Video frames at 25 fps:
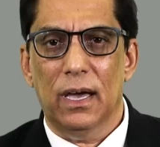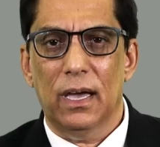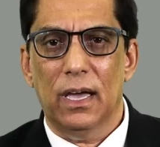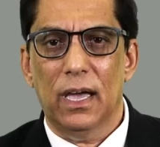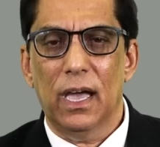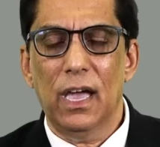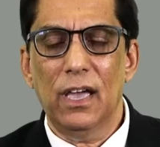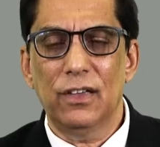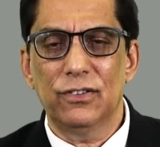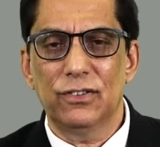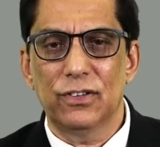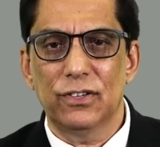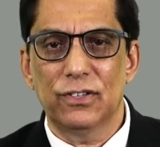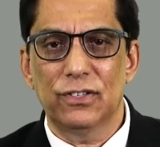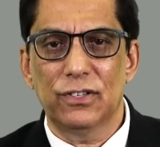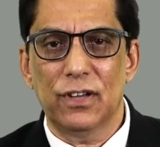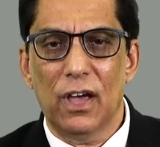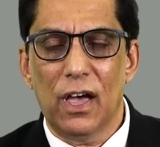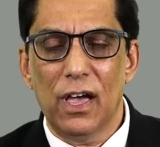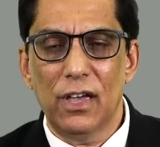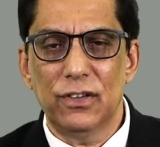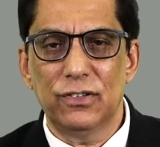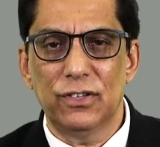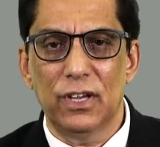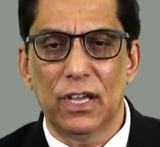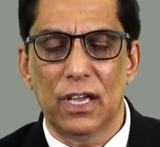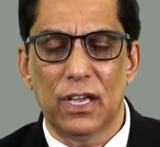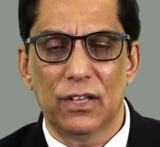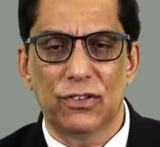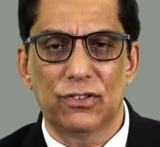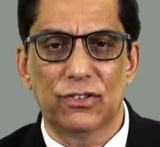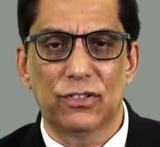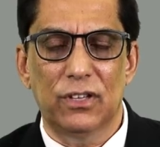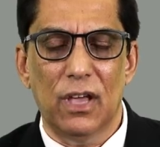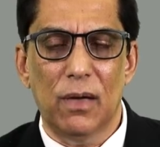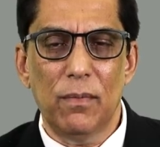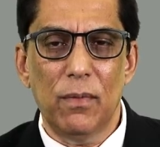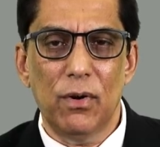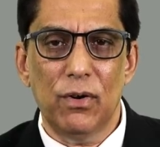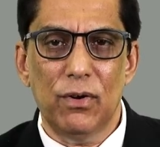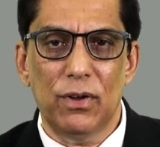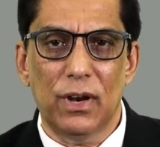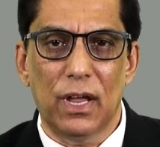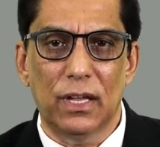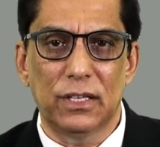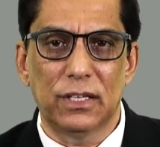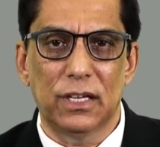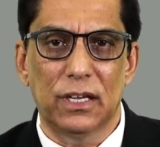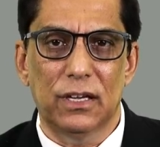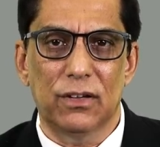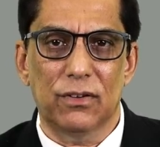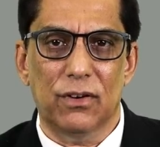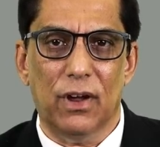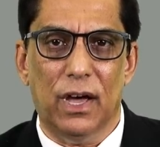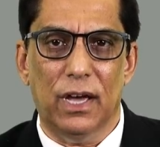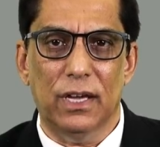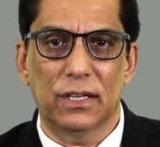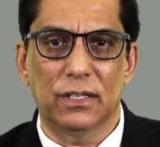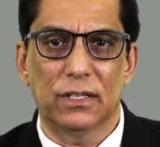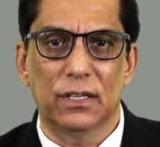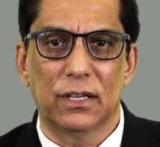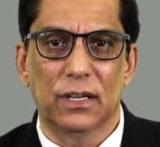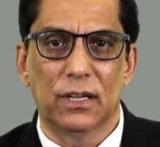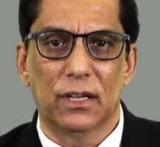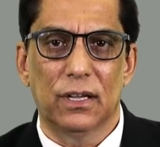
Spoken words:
exercising its democratic right,